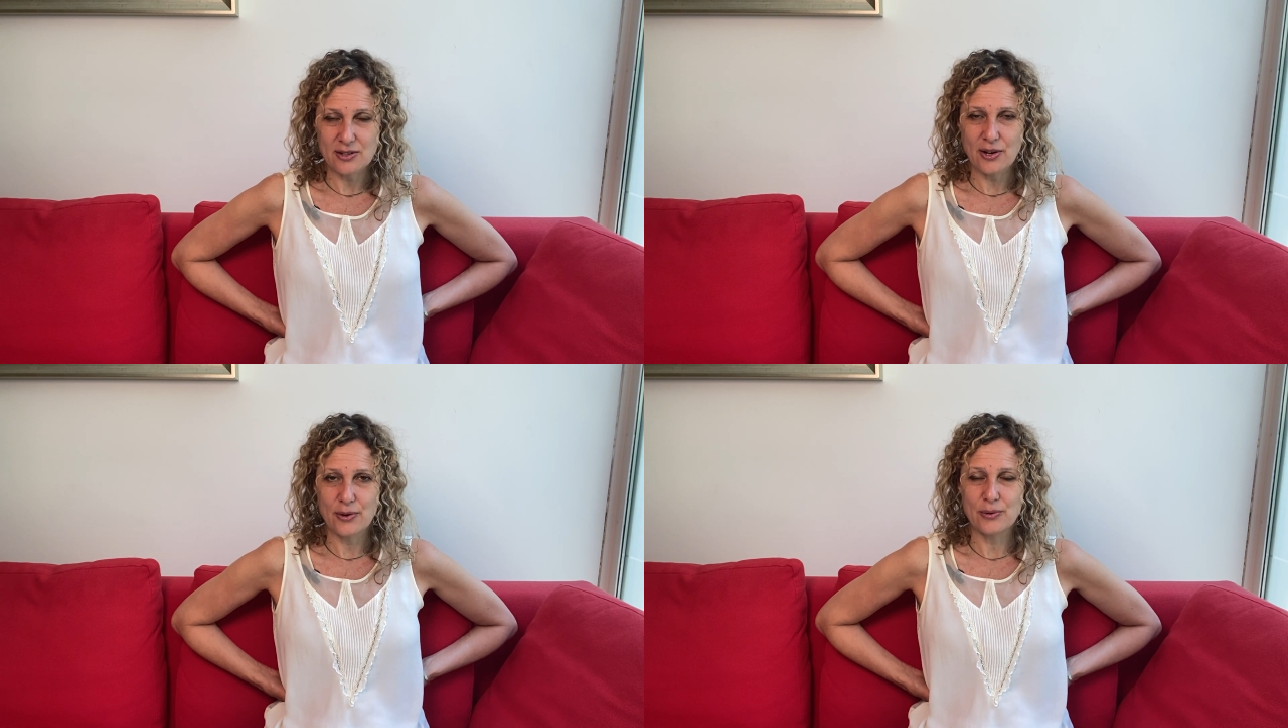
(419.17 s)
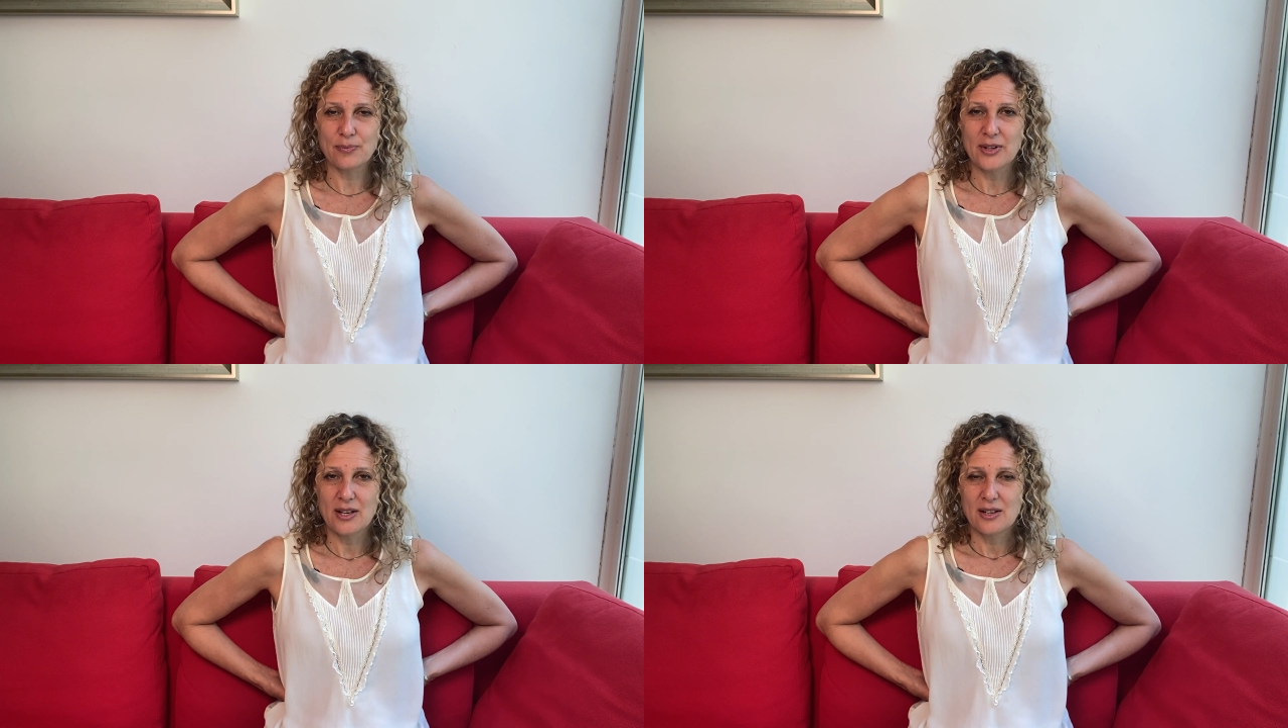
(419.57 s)
So,
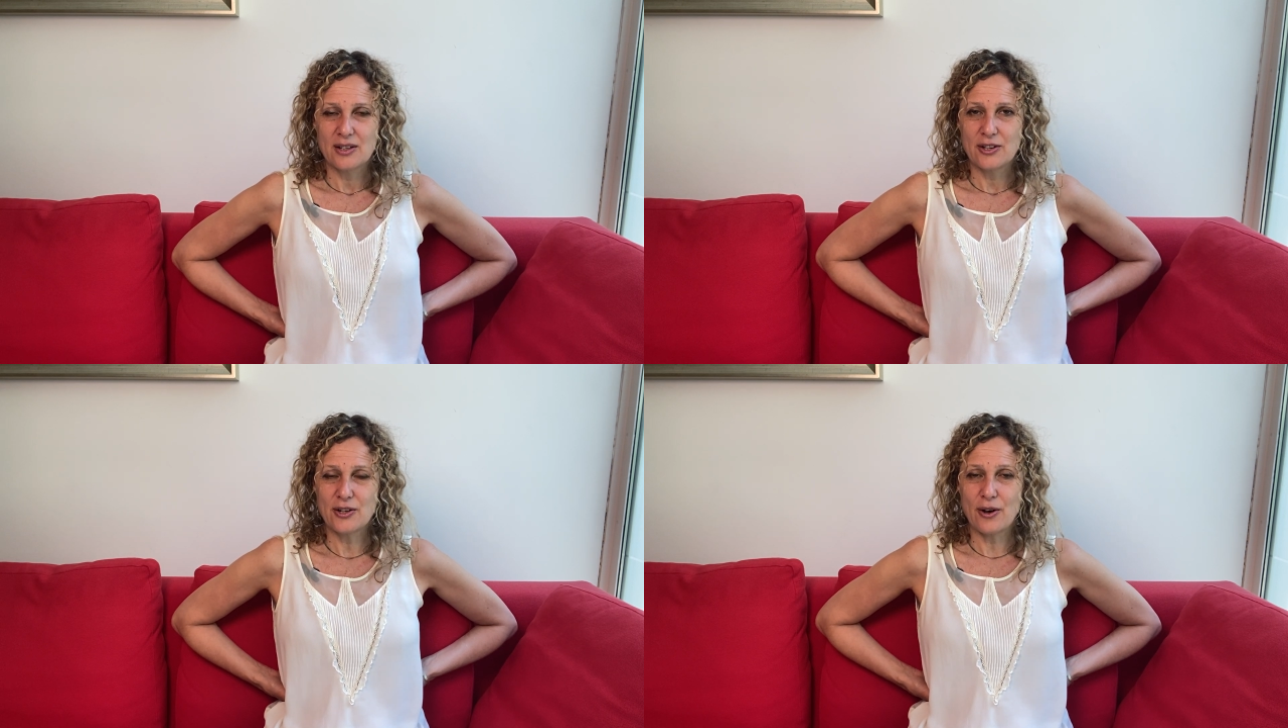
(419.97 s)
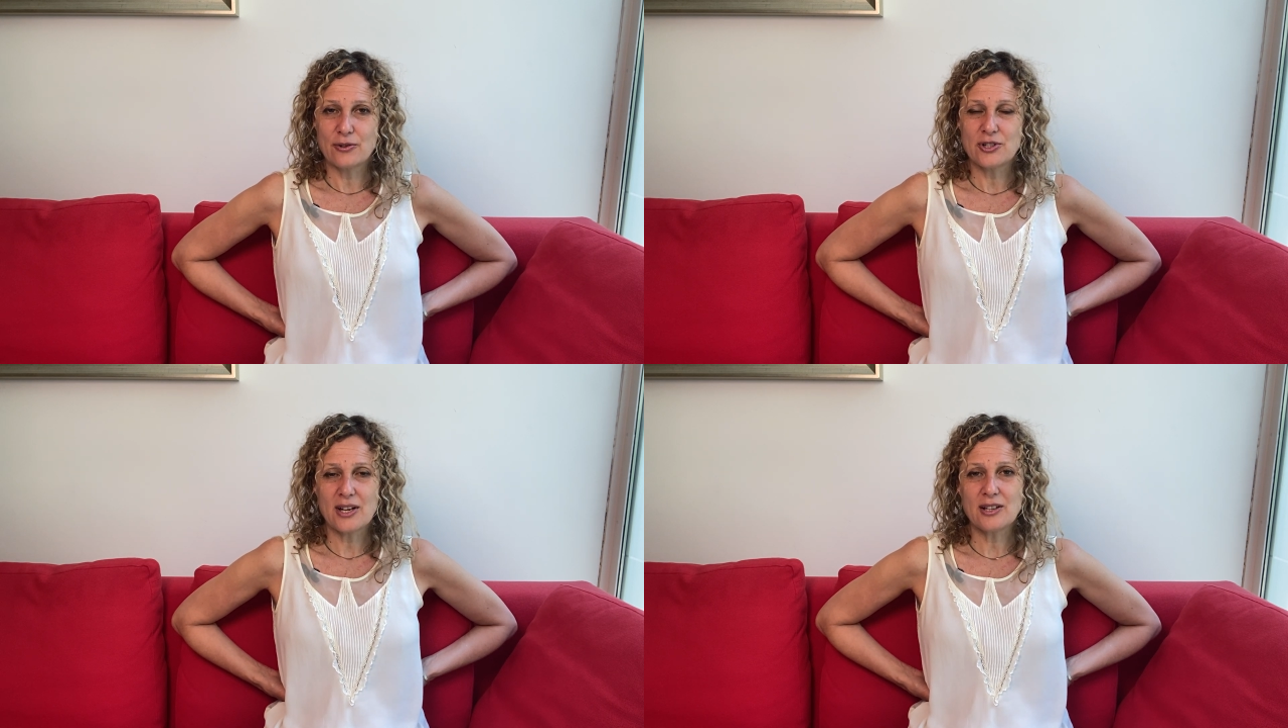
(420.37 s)
you know,
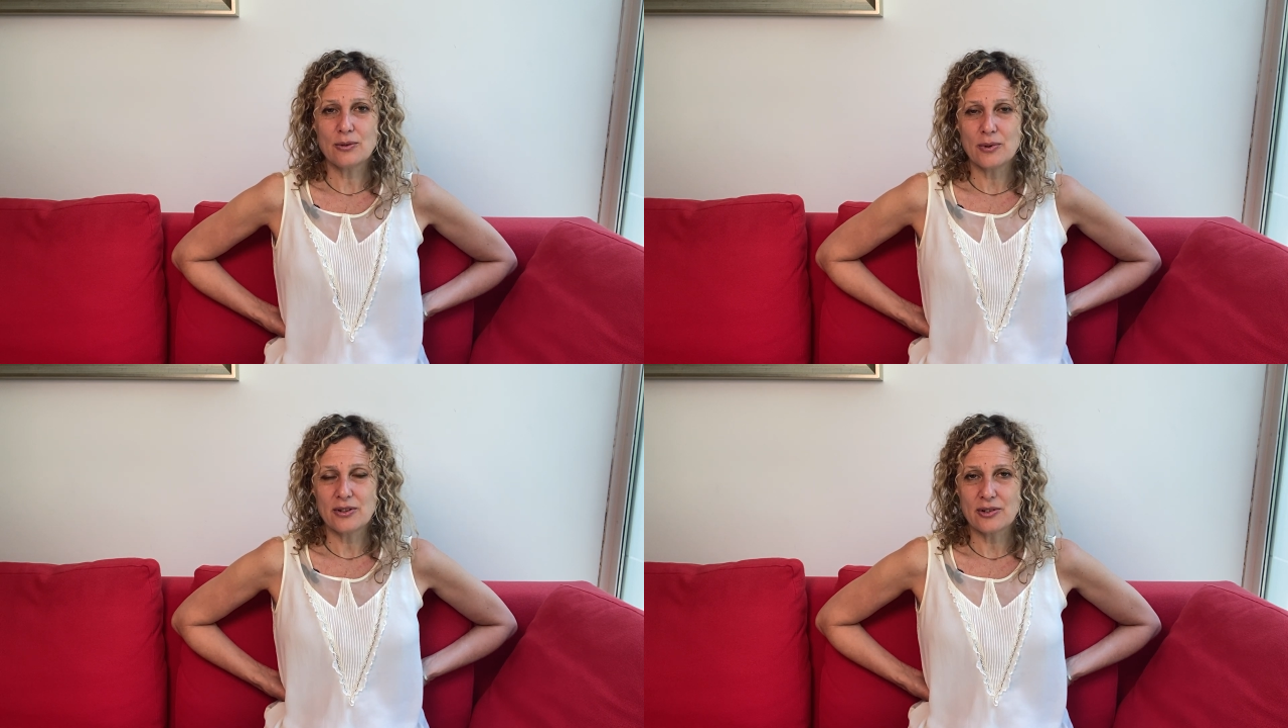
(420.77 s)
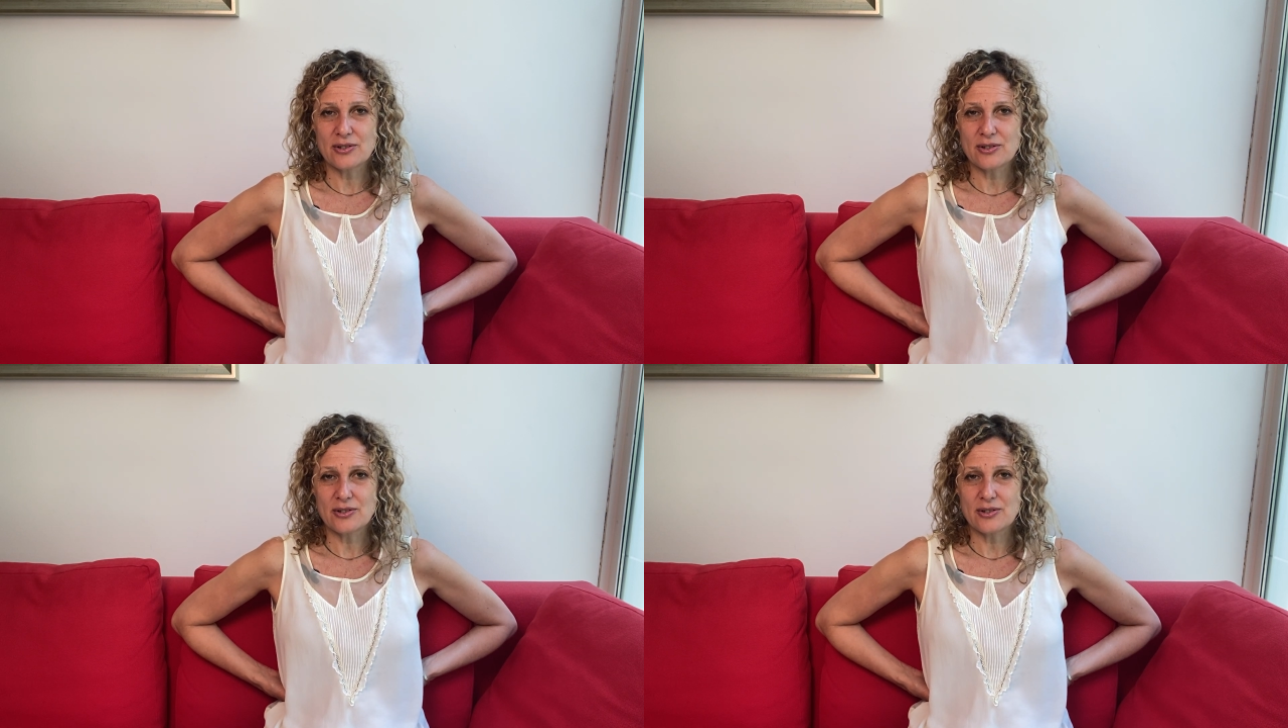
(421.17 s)
check in with